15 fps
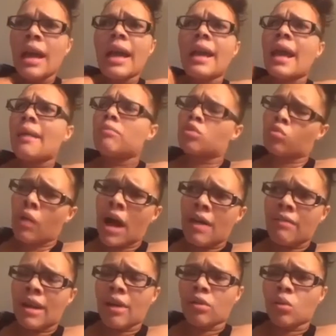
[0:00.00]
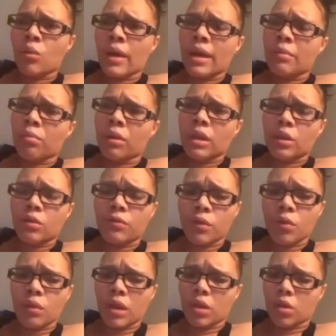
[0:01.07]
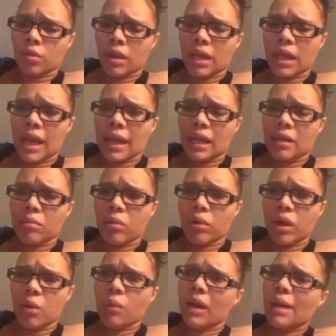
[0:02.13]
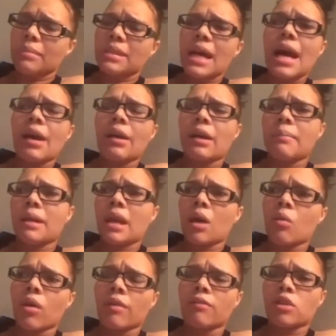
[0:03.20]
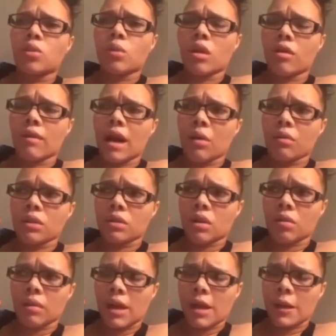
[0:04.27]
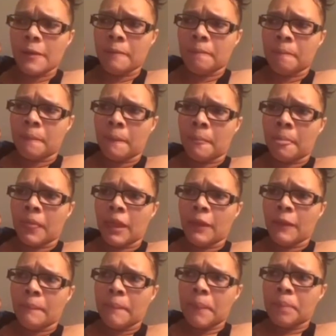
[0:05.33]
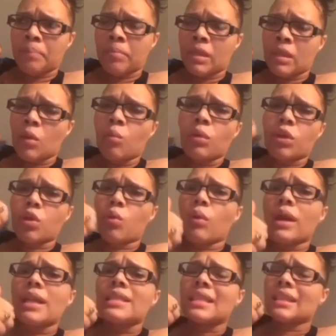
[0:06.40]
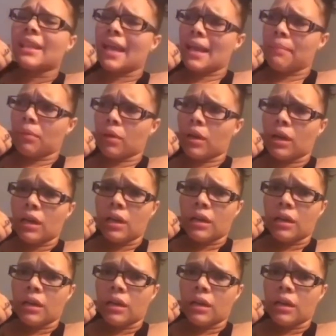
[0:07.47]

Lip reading: And I'm driving out the way to bring you food at 3:00 a.m. when I'm tired and been at work for 12 hours already. When you went into labor,